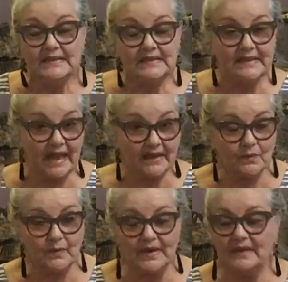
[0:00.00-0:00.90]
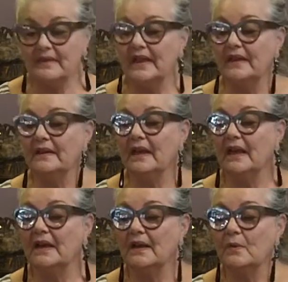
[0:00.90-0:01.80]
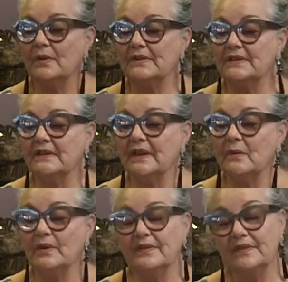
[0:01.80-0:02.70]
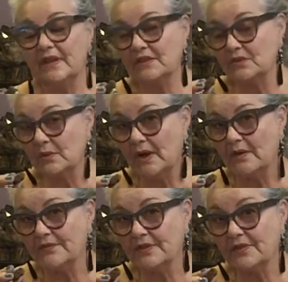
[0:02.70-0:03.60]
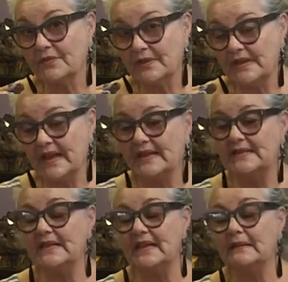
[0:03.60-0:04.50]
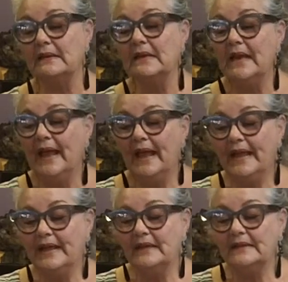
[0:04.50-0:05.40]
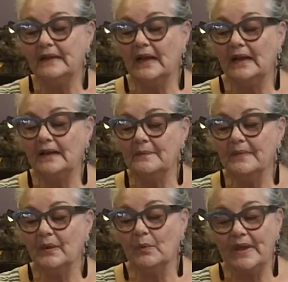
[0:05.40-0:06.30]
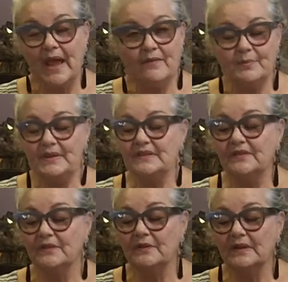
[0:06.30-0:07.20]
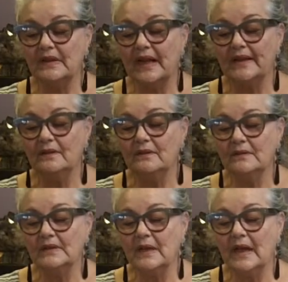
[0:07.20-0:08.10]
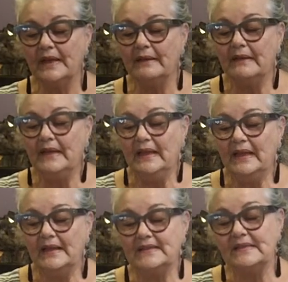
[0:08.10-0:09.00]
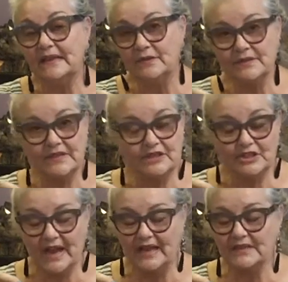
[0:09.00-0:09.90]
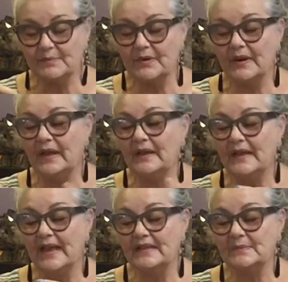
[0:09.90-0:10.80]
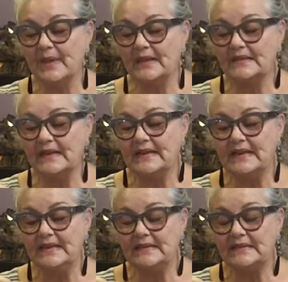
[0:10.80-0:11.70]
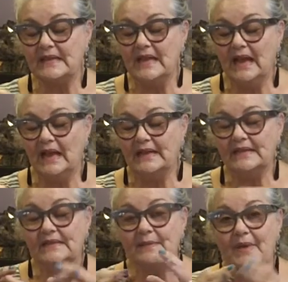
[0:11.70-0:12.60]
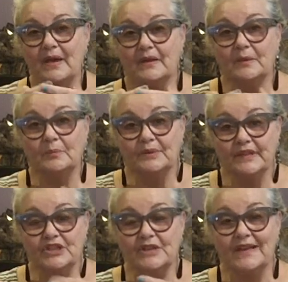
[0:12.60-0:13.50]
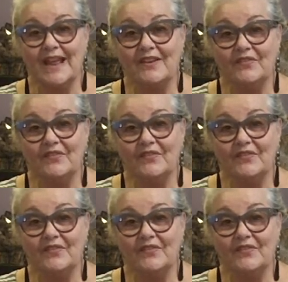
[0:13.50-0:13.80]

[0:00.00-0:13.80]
Second week then, we're dealing with the 12th through the 18th, and we have a piece of unakite. Unakite is an interesting jasper aspect, and it's about completion and